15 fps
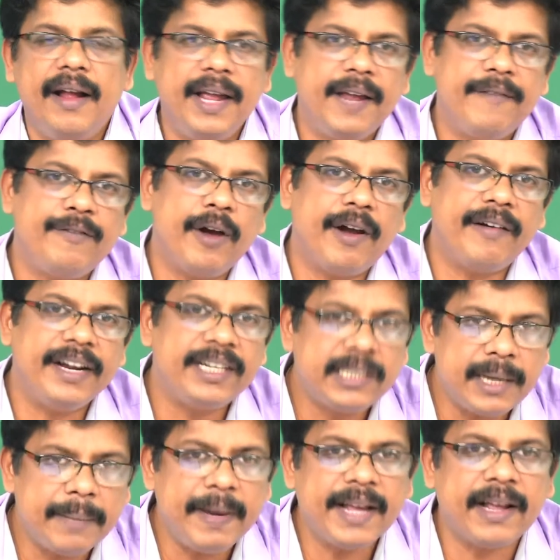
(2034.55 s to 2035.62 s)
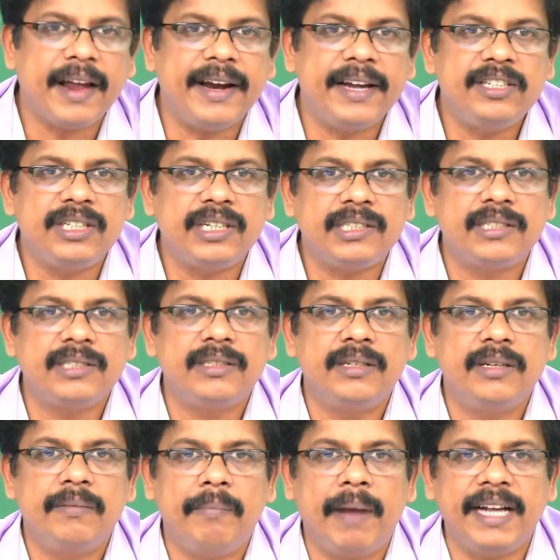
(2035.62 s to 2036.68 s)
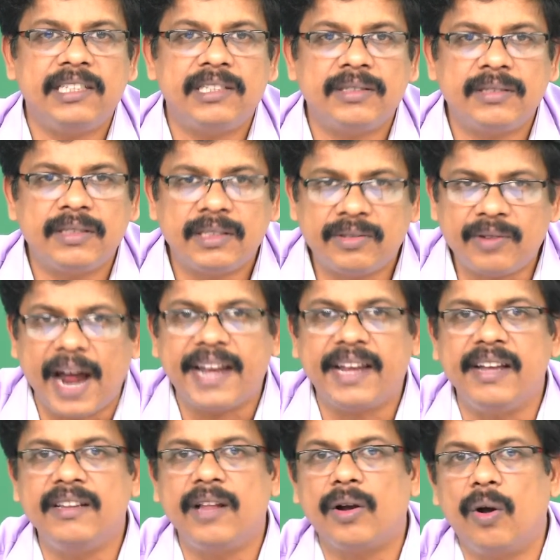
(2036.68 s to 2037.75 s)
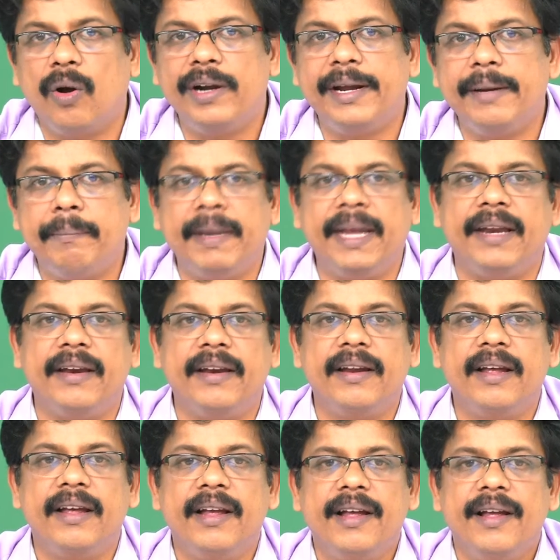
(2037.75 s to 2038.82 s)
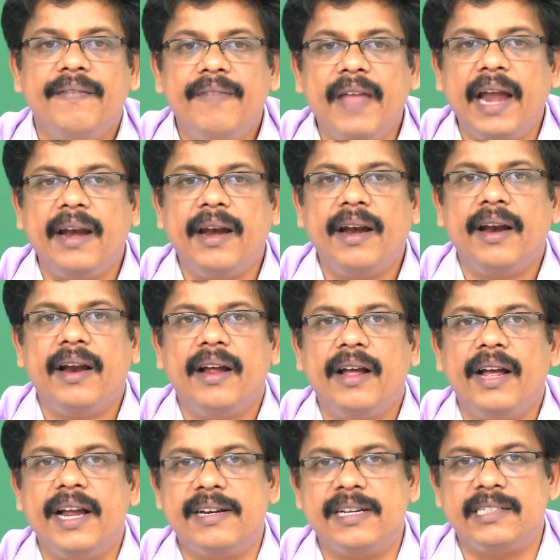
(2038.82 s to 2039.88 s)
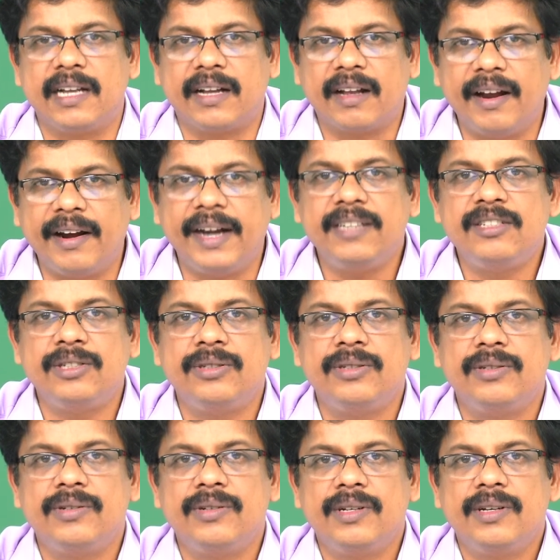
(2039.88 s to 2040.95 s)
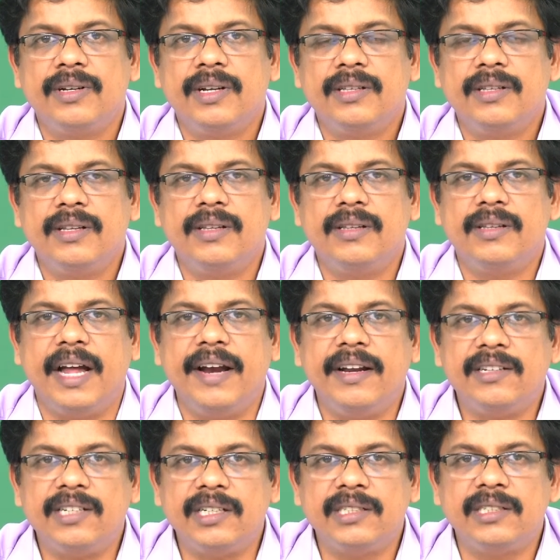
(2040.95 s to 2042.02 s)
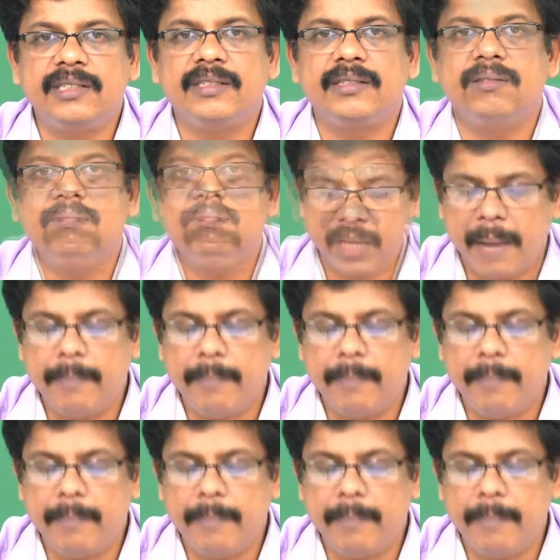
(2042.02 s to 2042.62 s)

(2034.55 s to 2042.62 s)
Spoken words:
If you are reasonably courageous by striking the golden mean, then it is a courage, then it is a